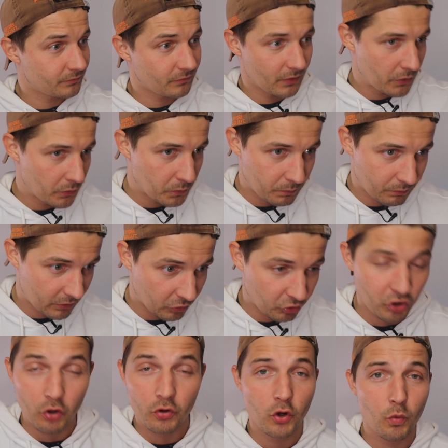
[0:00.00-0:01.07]
You
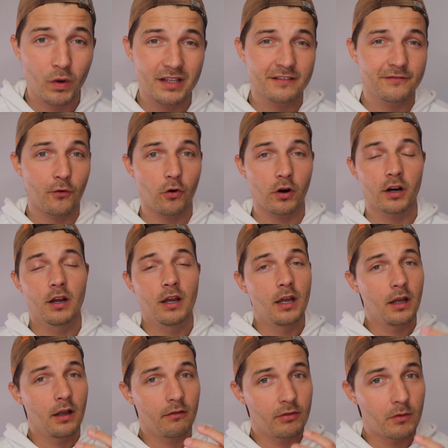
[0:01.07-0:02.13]
don't know what it's for.
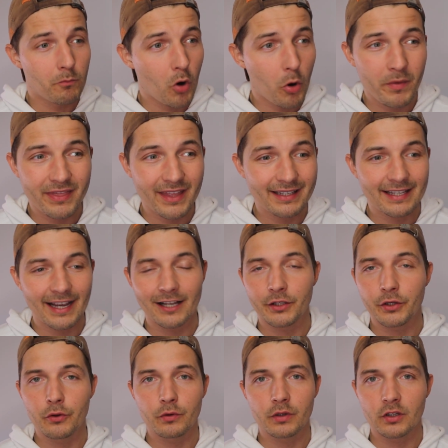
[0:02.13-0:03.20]
The moment they tell
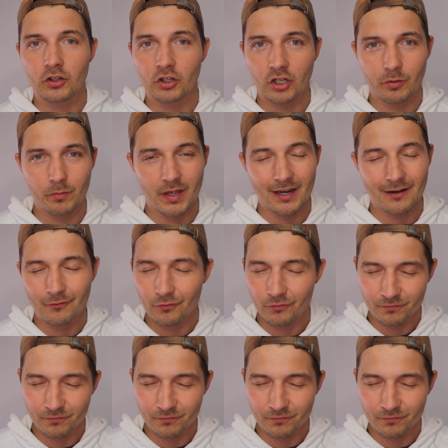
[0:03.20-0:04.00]
you, you're gonna be in